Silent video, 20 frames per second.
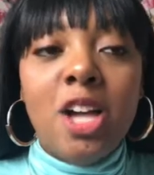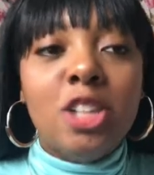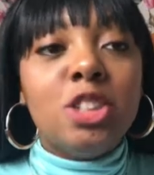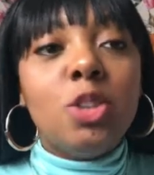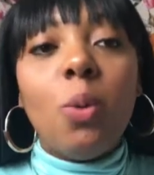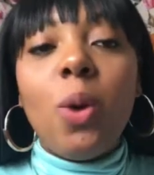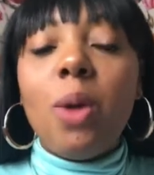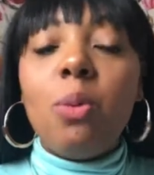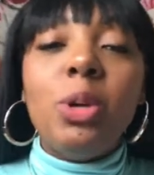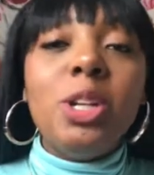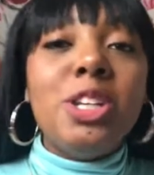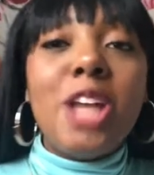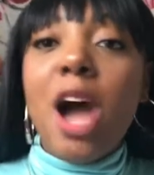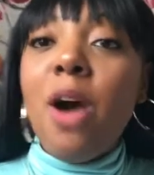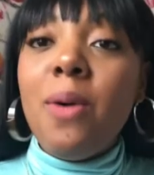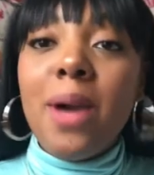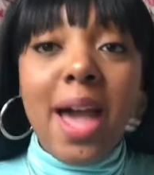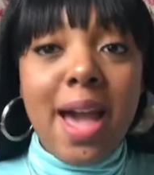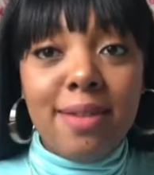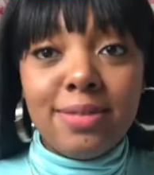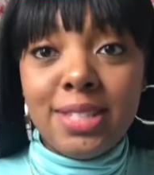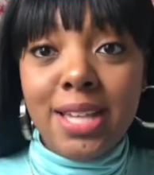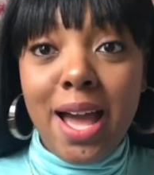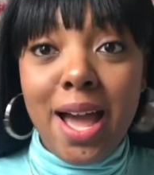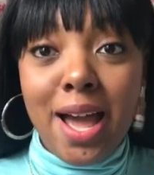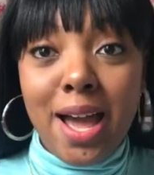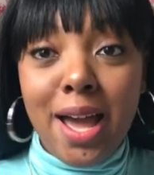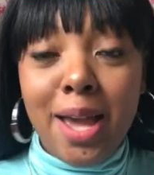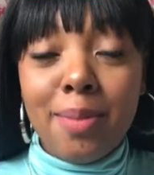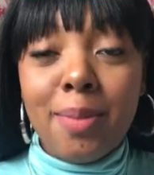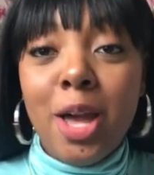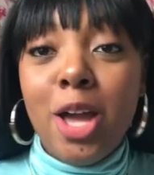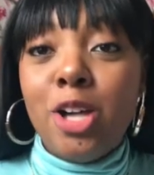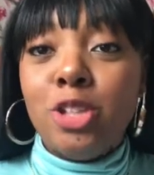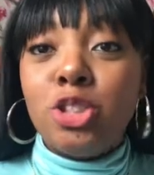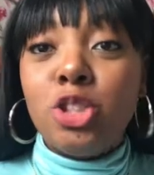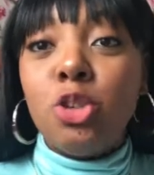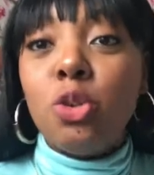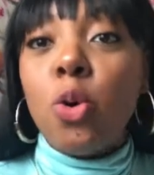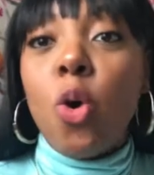to where we don't have time
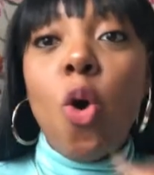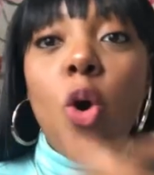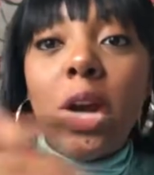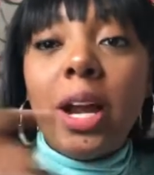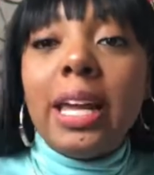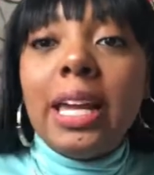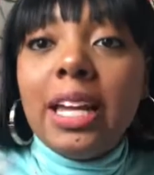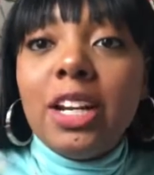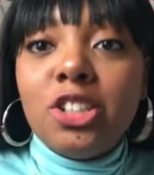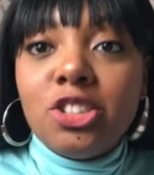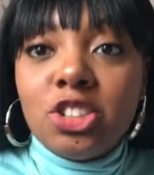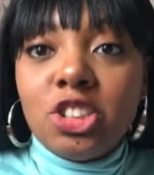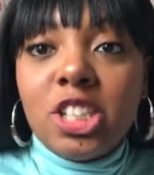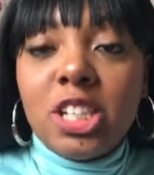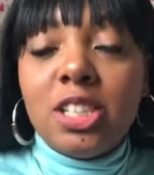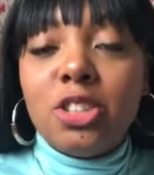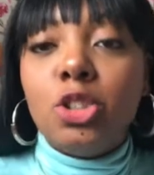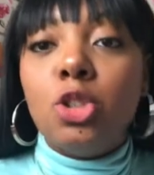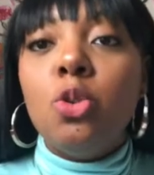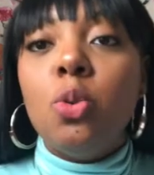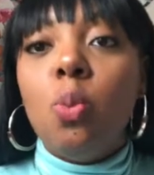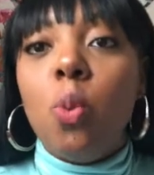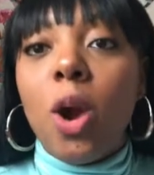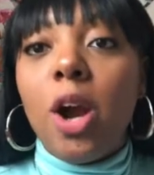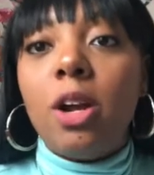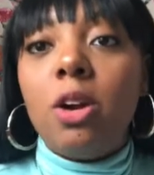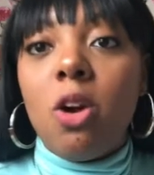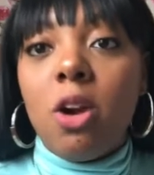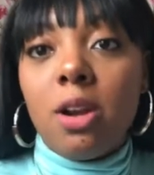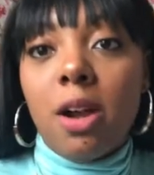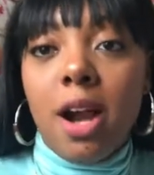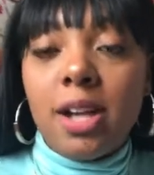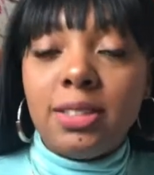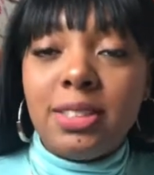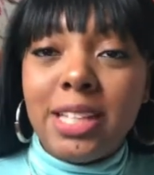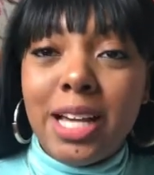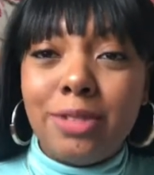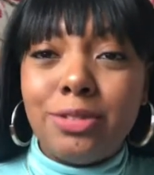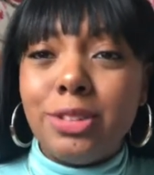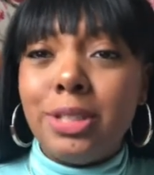to or energy to work on
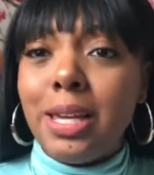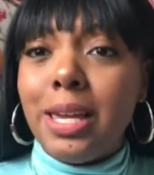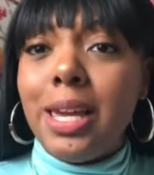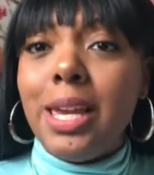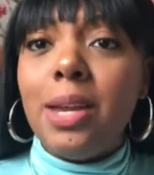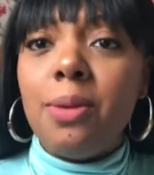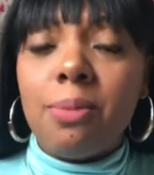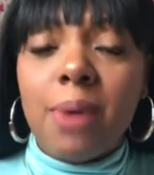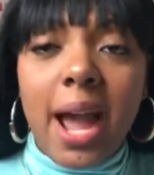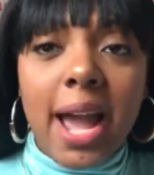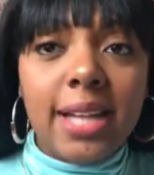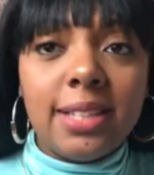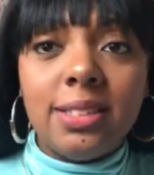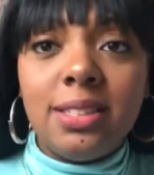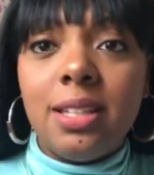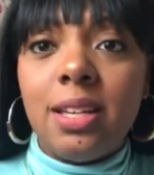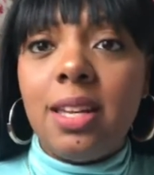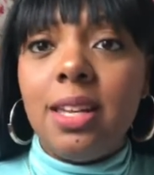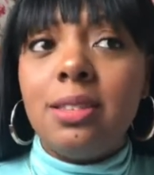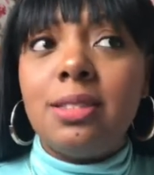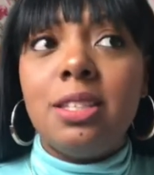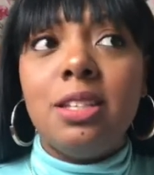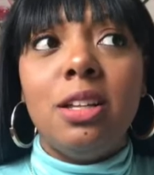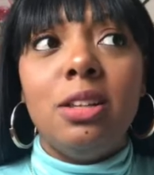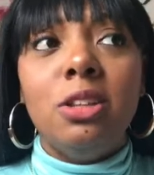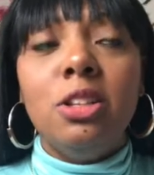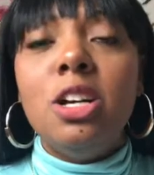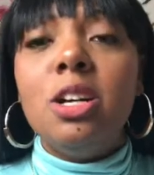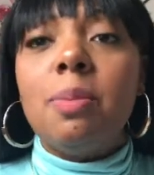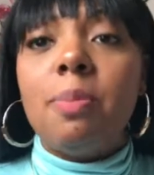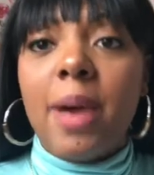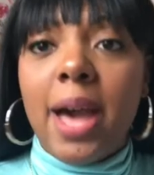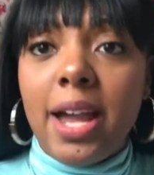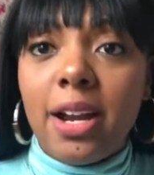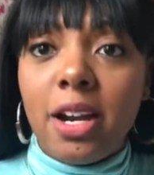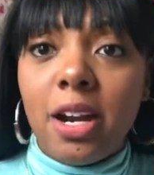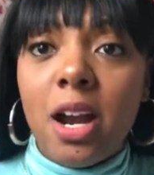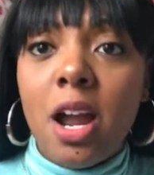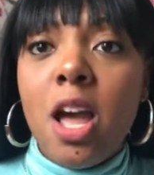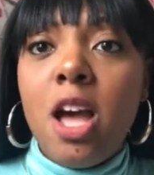ourselves, to eat right, to, to look
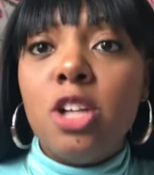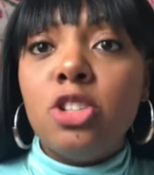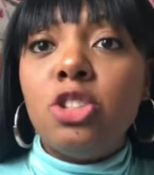better,